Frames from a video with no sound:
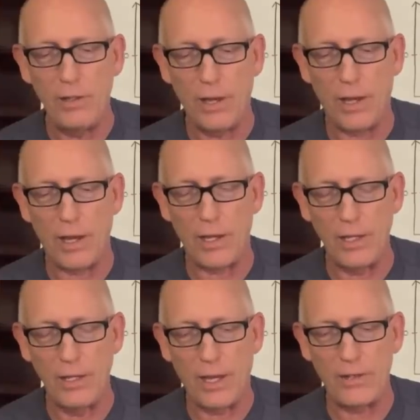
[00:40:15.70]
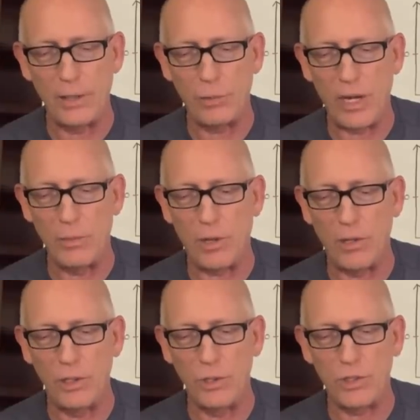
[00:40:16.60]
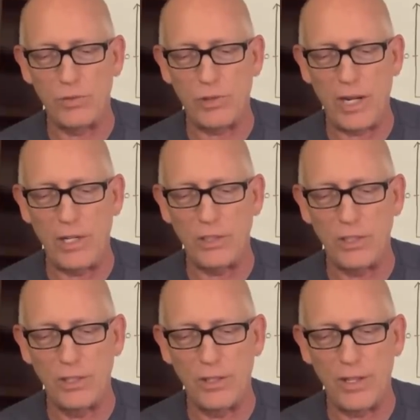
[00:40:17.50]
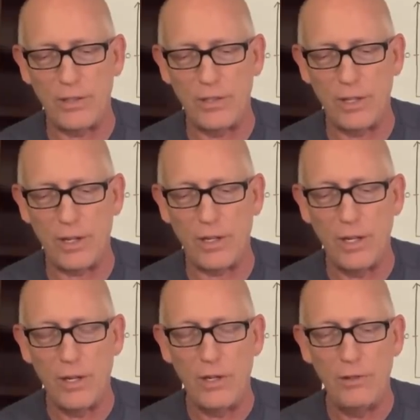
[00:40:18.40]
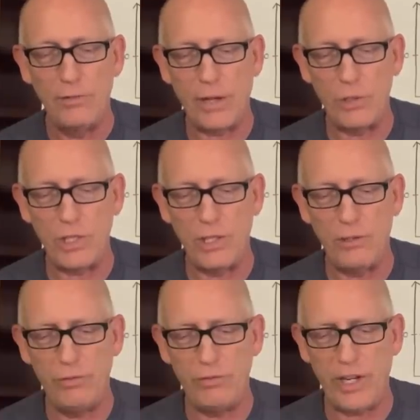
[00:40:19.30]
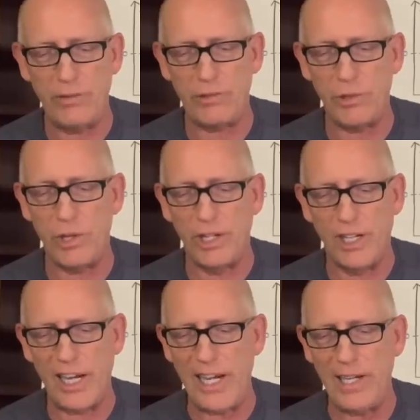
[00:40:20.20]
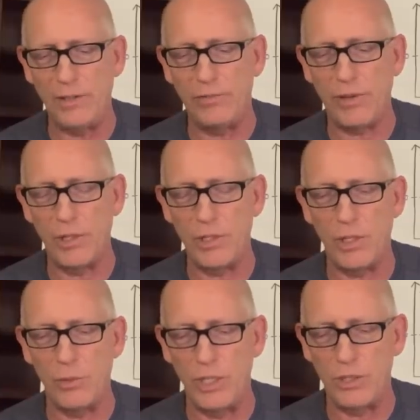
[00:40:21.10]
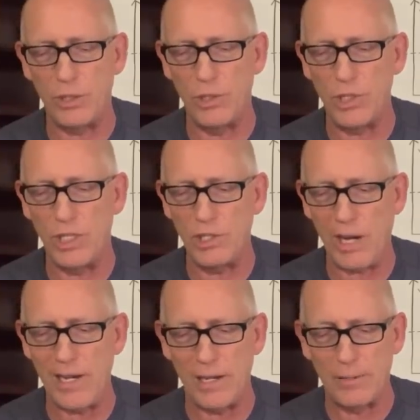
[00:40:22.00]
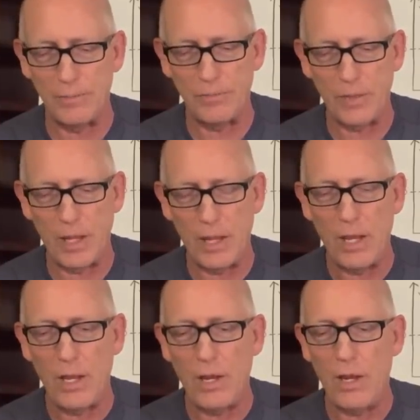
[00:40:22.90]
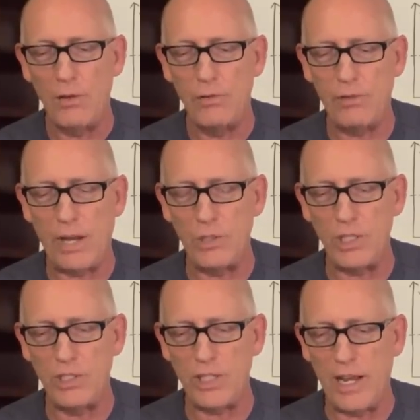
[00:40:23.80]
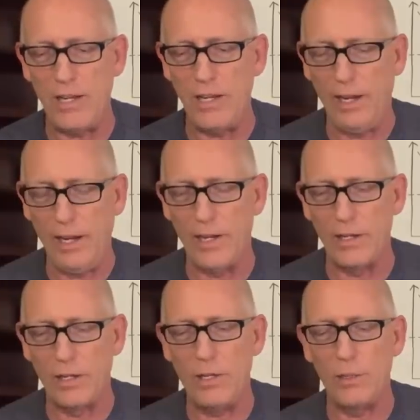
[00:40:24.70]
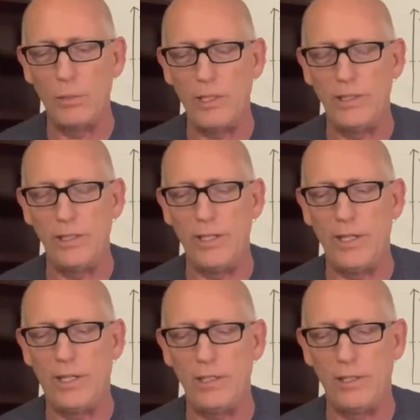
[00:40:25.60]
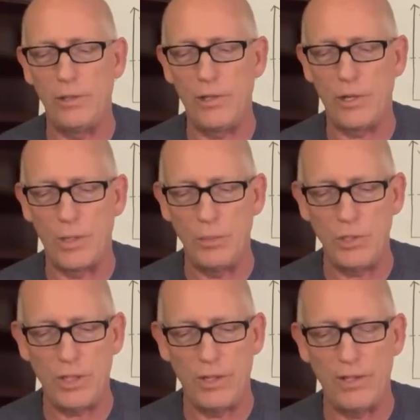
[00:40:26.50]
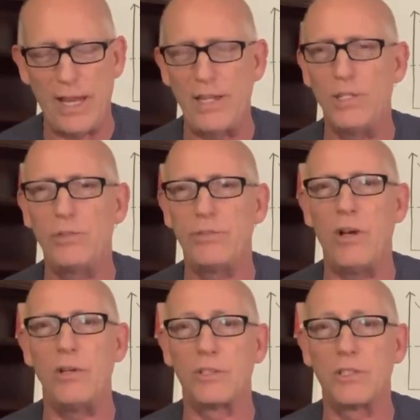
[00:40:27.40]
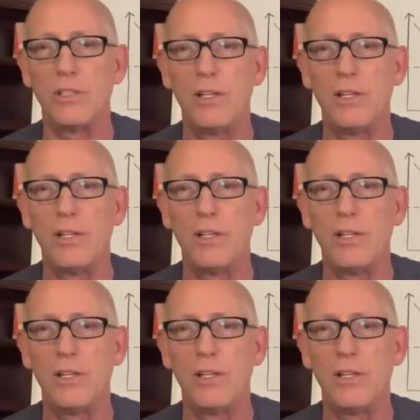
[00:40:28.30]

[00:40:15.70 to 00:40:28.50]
uh, I think Rand Paul used the phrase that uh, Fauci favored gain of function research in China. Fauci said, in completely clear terms, that is false.